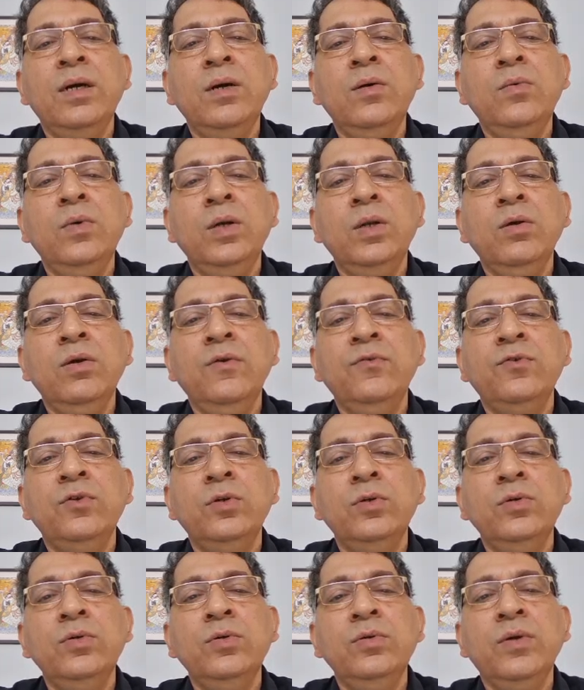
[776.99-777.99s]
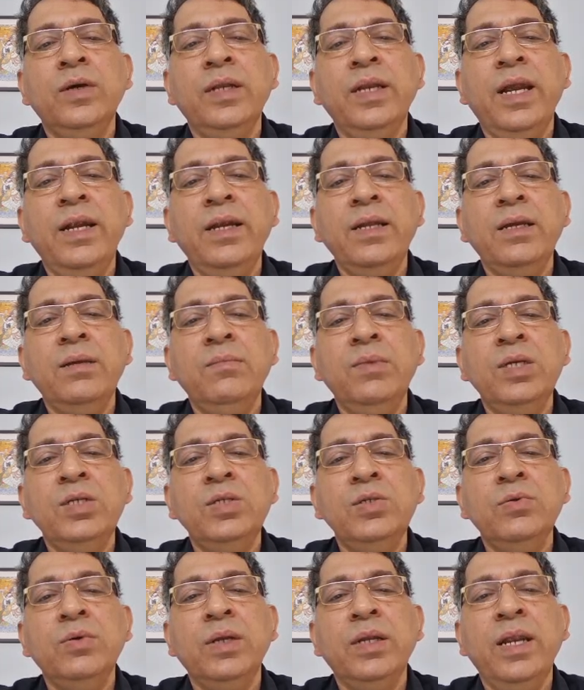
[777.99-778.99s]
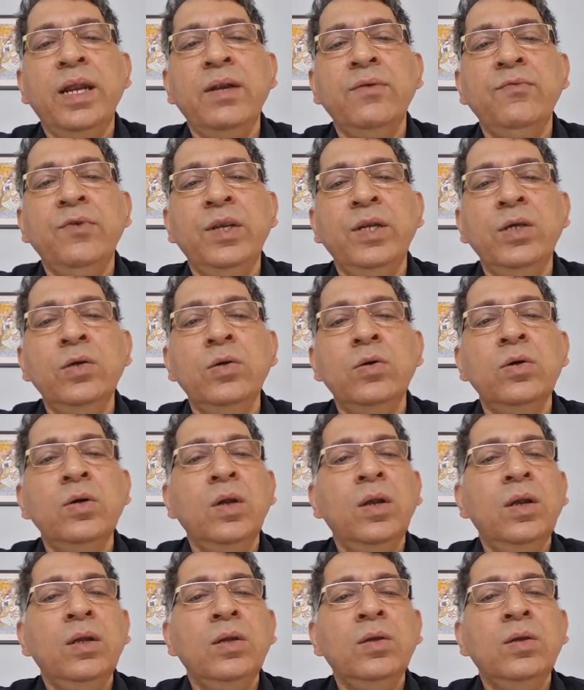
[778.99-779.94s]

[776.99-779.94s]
now what you have to do, you can add image, you can add video.